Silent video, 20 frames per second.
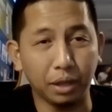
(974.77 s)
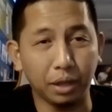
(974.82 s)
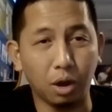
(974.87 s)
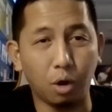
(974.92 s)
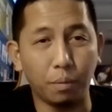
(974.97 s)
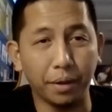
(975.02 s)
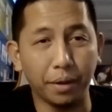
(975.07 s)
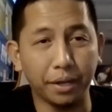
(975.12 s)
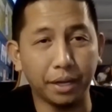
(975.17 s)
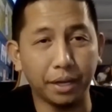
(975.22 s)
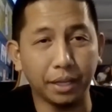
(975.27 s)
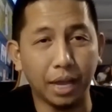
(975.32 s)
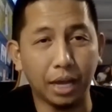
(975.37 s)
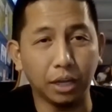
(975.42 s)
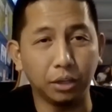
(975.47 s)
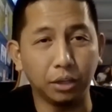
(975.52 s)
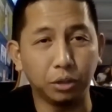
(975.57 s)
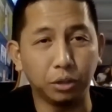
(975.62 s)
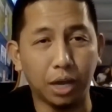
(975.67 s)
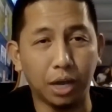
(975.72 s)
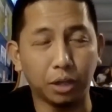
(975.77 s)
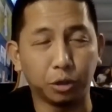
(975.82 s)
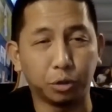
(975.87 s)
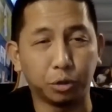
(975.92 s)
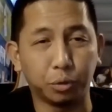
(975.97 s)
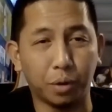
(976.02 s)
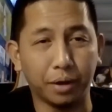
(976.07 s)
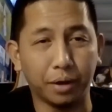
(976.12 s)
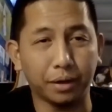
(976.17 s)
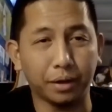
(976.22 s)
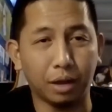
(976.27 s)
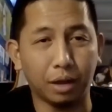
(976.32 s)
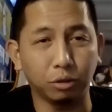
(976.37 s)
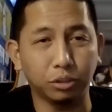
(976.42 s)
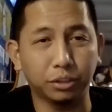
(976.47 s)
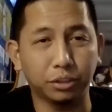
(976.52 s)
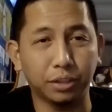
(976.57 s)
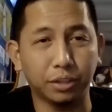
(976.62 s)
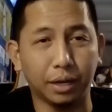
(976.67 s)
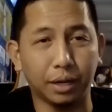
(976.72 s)
Oh my God, I, I drank
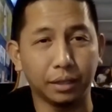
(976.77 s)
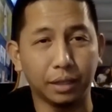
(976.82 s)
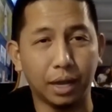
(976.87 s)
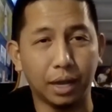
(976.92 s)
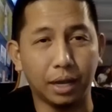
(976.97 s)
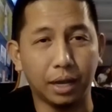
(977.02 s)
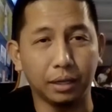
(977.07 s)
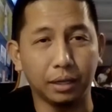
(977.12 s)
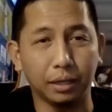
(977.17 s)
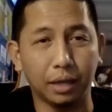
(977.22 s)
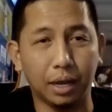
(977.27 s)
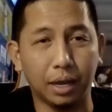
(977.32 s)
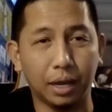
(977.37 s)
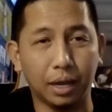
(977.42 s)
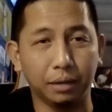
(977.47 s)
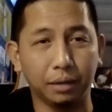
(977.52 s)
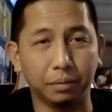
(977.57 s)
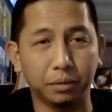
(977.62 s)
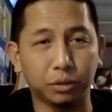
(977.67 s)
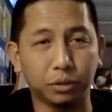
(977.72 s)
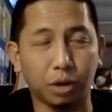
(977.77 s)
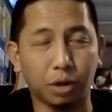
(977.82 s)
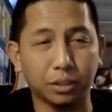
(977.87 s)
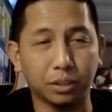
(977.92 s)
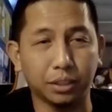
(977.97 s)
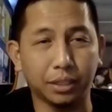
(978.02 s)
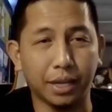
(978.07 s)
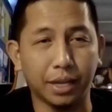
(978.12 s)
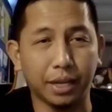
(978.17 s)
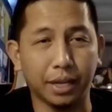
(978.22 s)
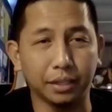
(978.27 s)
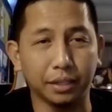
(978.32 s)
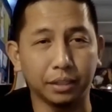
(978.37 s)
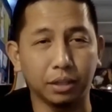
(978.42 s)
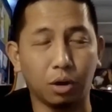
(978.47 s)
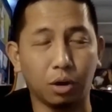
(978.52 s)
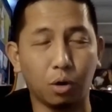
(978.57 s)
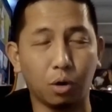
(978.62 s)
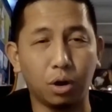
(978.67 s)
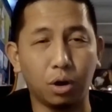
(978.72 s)
outside, I, I intoxicated,
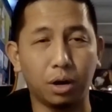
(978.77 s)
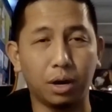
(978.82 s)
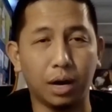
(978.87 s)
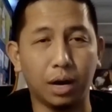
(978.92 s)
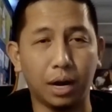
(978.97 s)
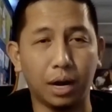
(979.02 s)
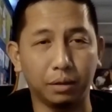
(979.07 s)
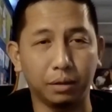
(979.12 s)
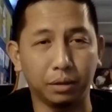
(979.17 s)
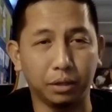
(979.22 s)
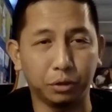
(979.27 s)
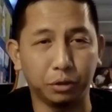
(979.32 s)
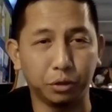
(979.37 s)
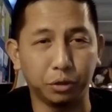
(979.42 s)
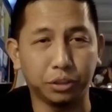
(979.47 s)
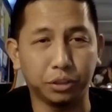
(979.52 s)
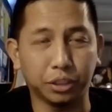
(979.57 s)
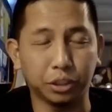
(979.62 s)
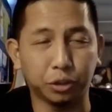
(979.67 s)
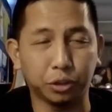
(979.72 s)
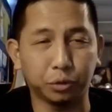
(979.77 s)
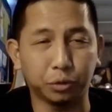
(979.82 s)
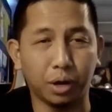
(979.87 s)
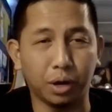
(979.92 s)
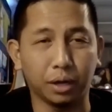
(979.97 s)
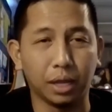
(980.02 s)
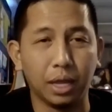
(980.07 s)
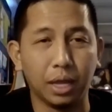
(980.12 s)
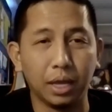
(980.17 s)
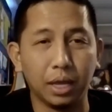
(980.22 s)
or I used this drug.